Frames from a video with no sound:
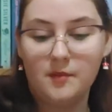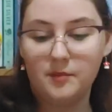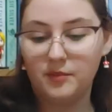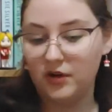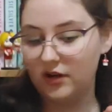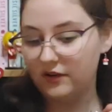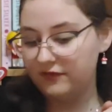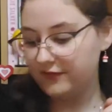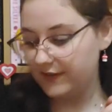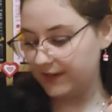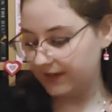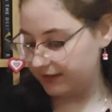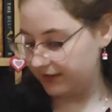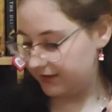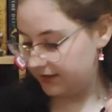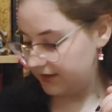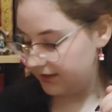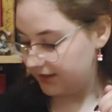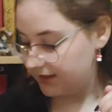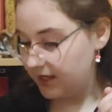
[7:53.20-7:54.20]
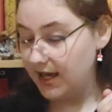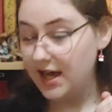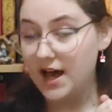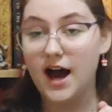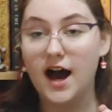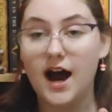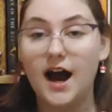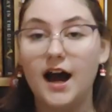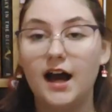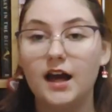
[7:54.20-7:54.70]
Perfect.
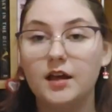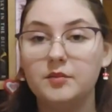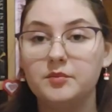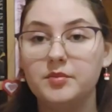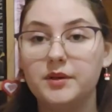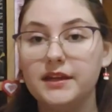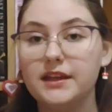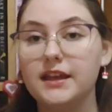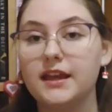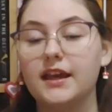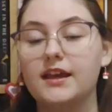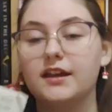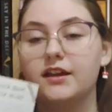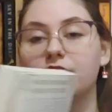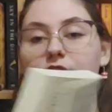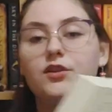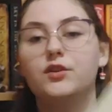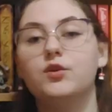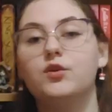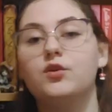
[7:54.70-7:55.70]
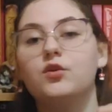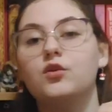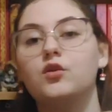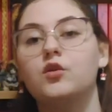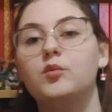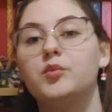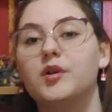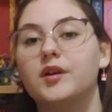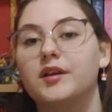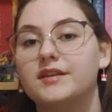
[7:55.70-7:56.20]
I'm picking The
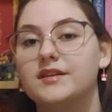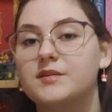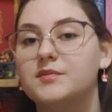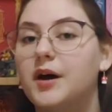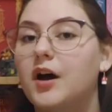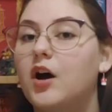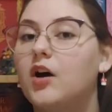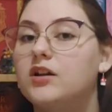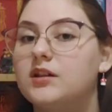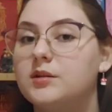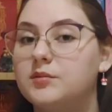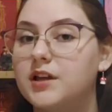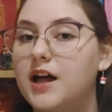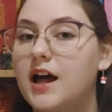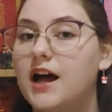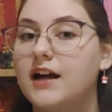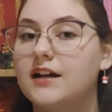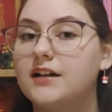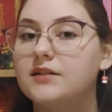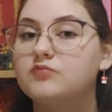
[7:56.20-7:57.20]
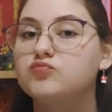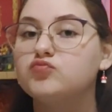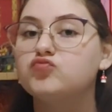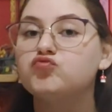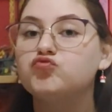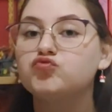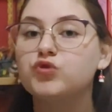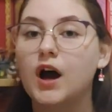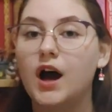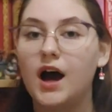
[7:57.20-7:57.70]
Cruel Prince by Holly Black.
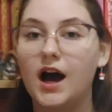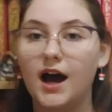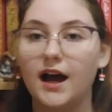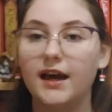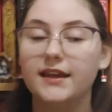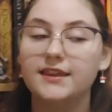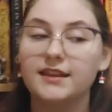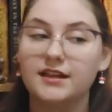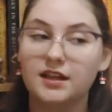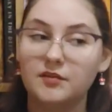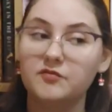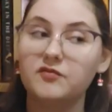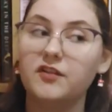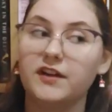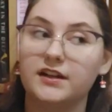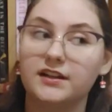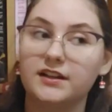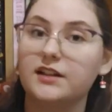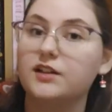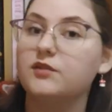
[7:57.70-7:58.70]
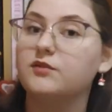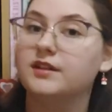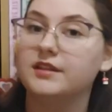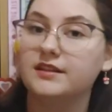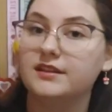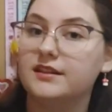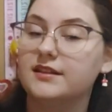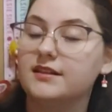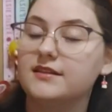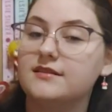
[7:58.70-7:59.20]
I think I'm finally going to
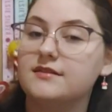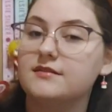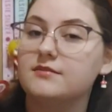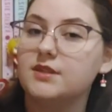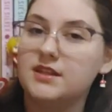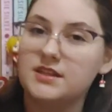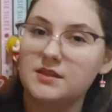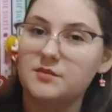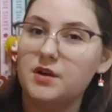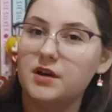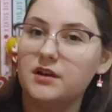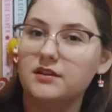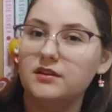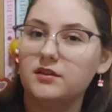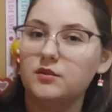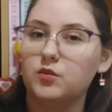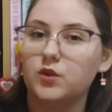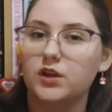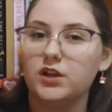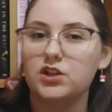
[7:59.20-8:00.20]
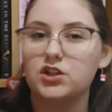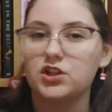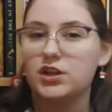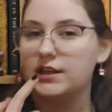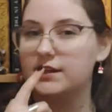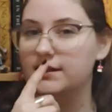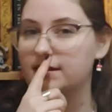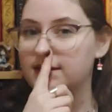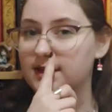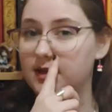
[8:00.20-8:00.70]
read this this month, which
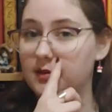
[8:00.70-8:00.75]
is